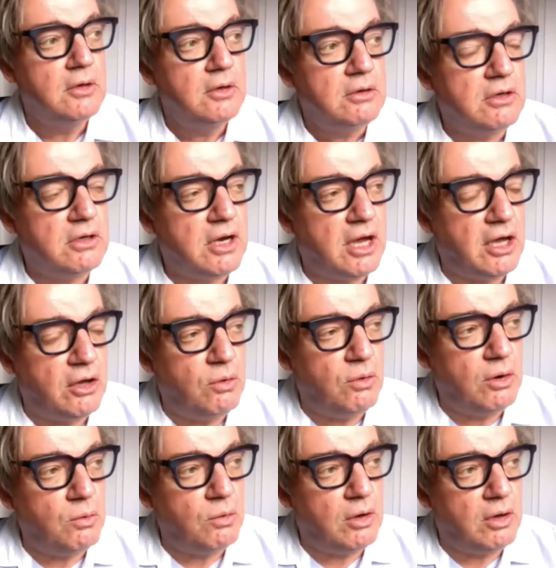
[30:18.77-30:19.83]
you know,
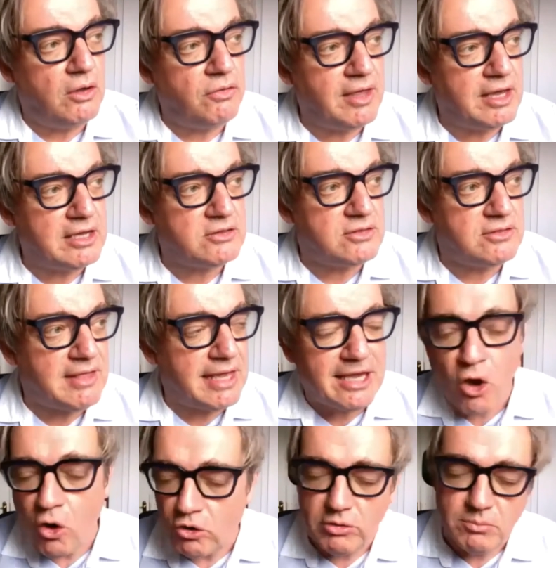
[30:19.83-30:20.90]
that they
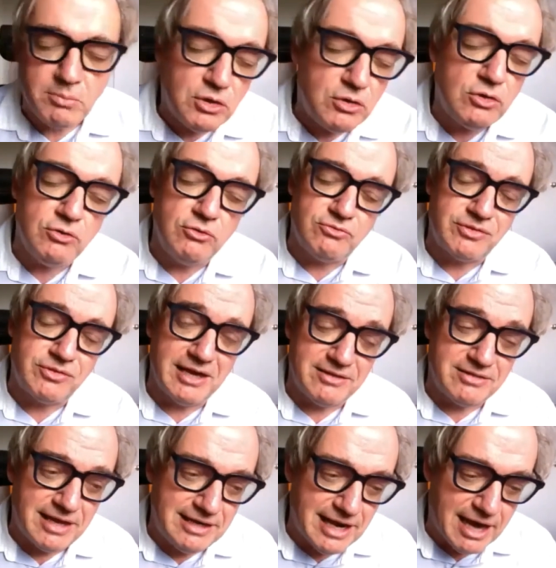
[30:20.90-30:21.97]
can't move.
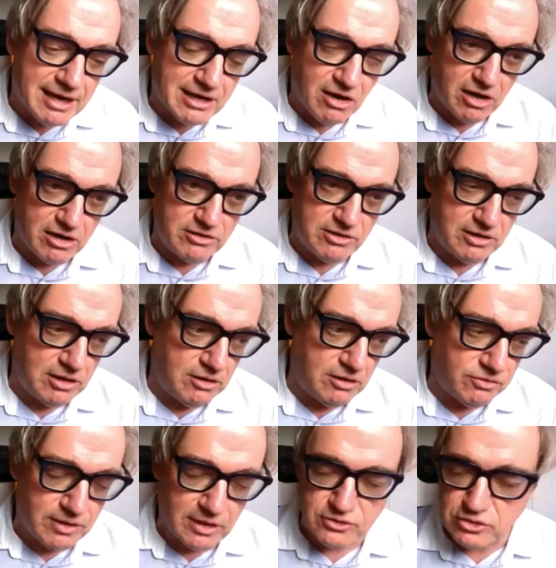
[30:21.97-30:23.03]
They lack either,
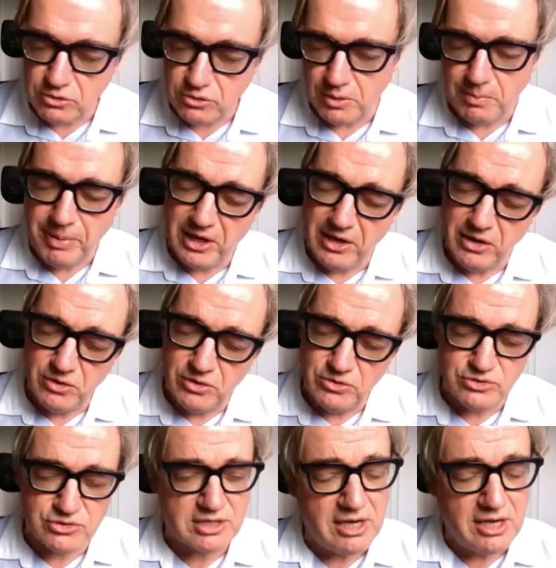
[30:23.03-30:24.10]
they're too
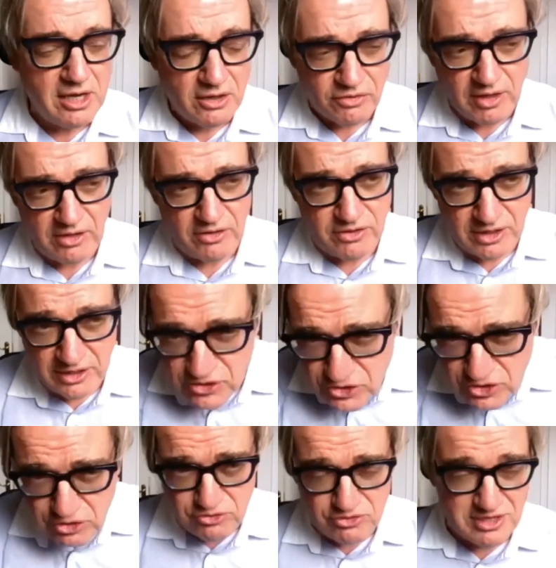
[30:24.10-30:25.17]
opposed, that it's
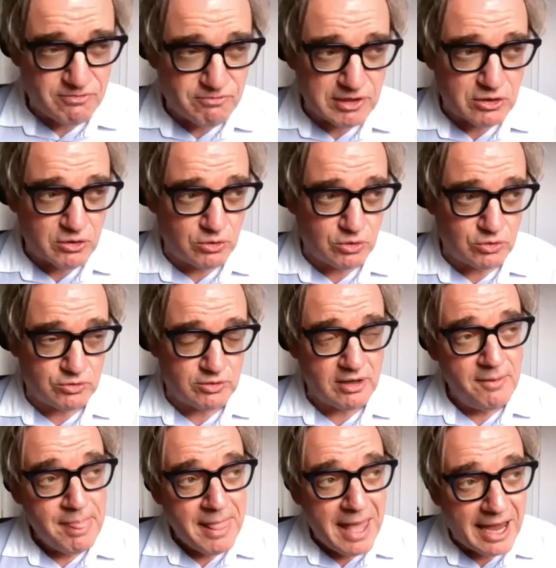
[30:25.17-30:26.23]
too difficult.
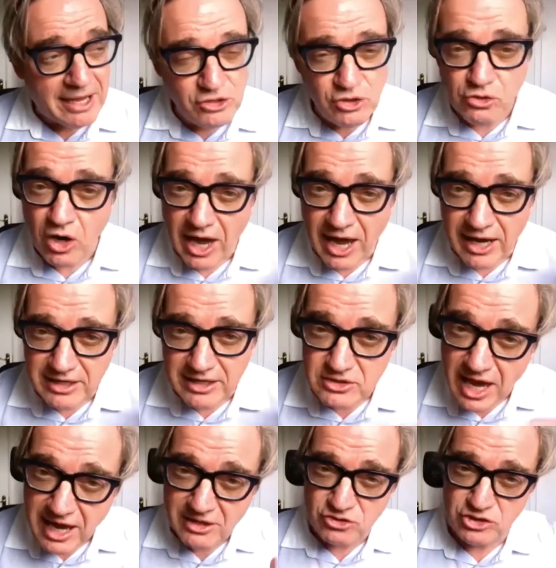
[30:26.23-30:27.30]
And it's
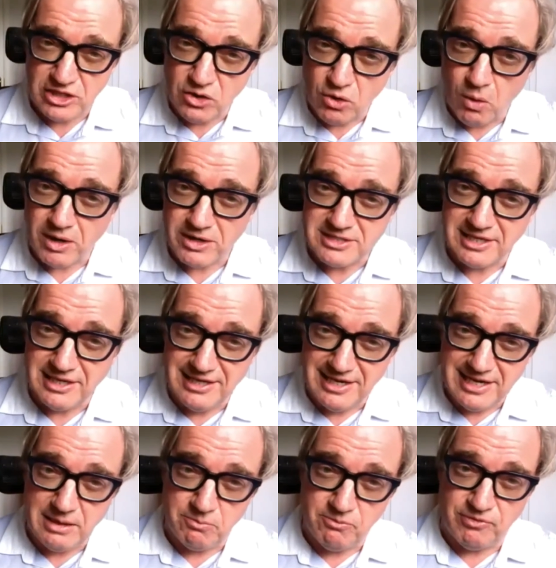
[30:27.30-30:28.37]
actually quite a
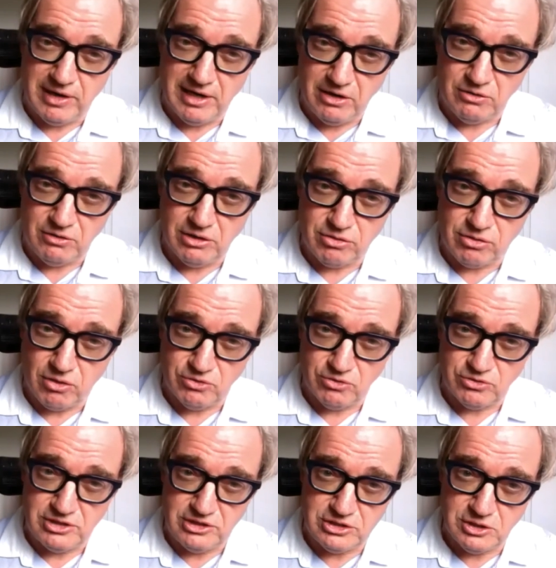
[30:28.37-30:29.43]
leap for local
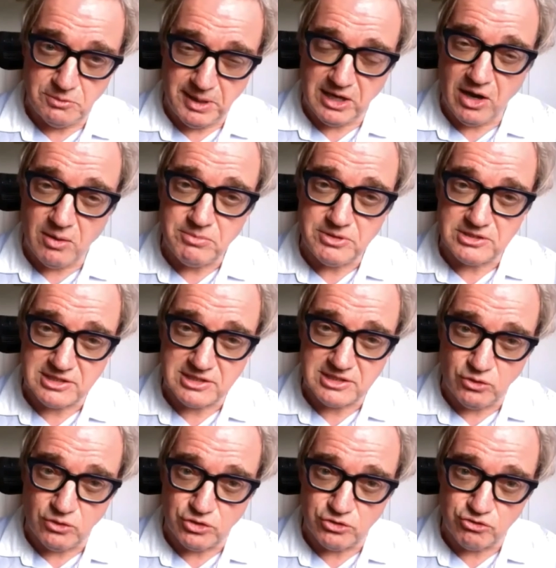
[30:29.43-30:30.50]
authorities to become the
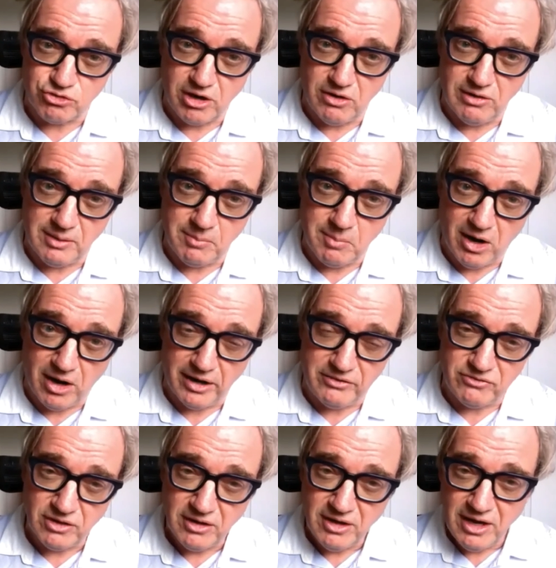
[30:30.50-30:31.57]
single controlling mind.
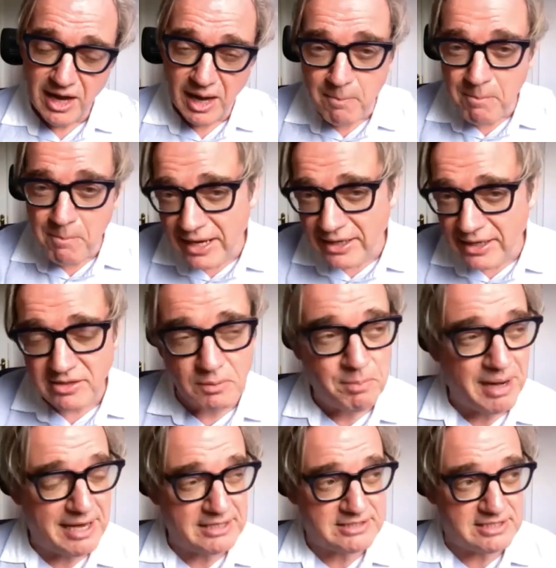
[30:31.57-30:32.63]
And many of the
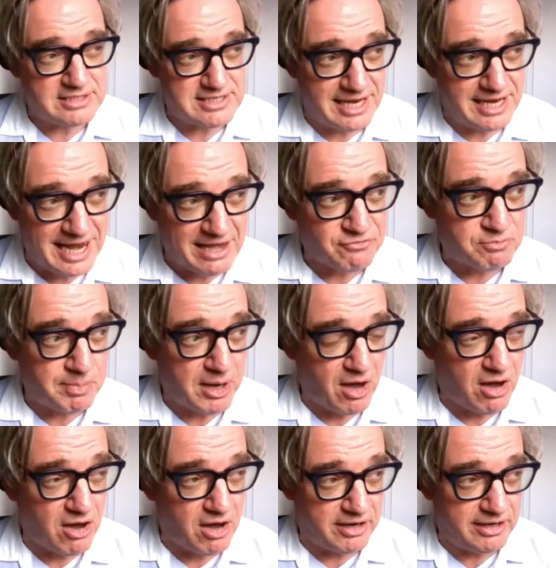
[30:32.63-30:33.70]
places that are left
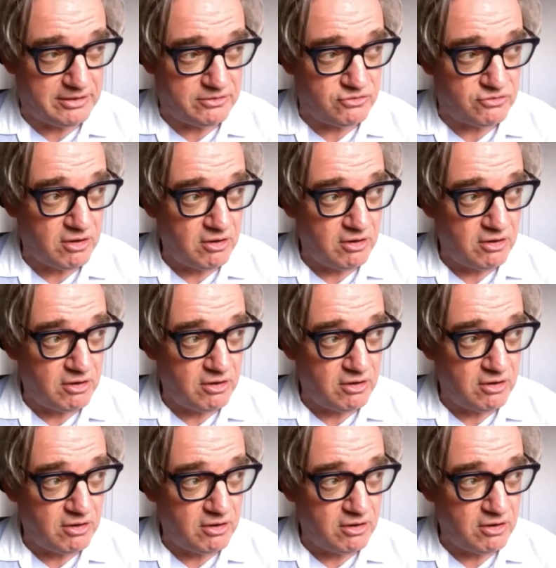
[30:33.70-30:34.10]
behind